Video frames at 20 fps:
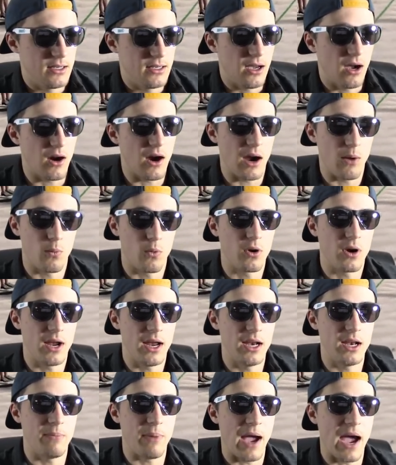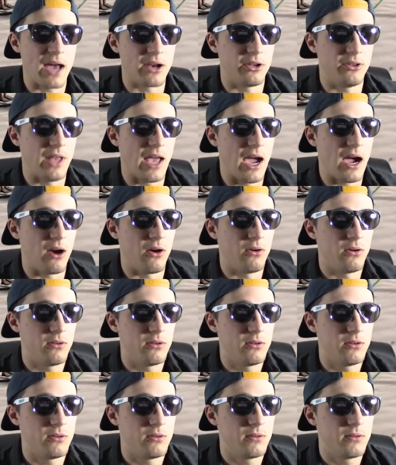All right, we're in a battle now.
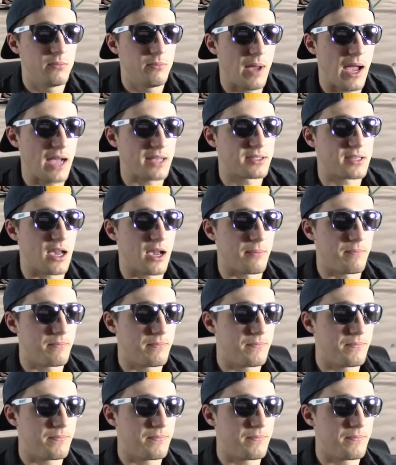Pass up.